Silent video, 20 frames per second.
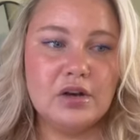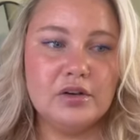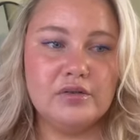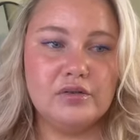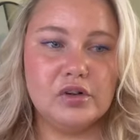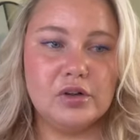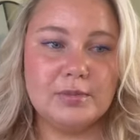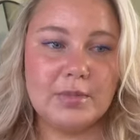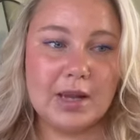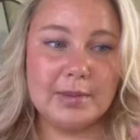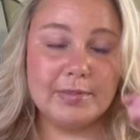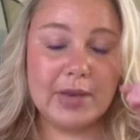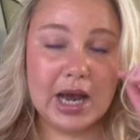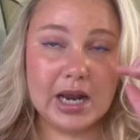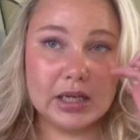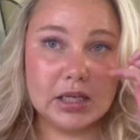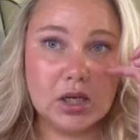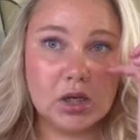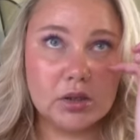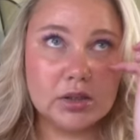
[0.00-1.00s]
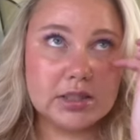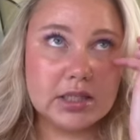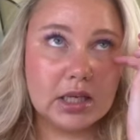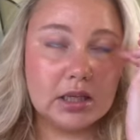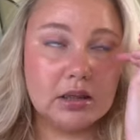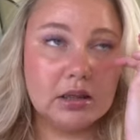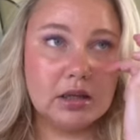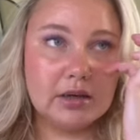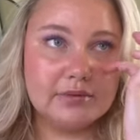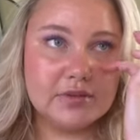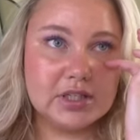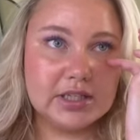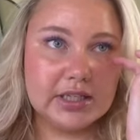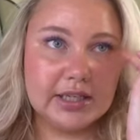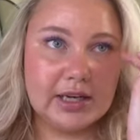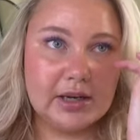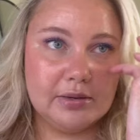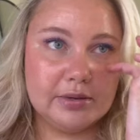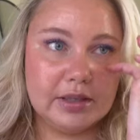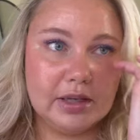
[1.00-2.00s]
for my patio, because I love sitting
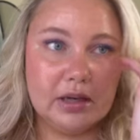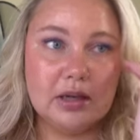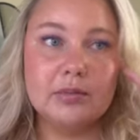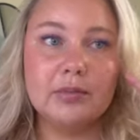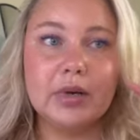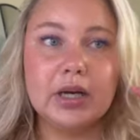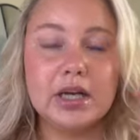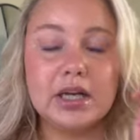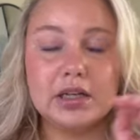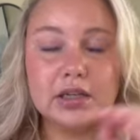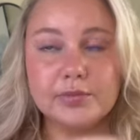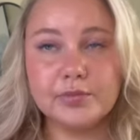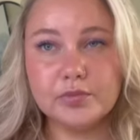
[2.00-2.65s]
out there, but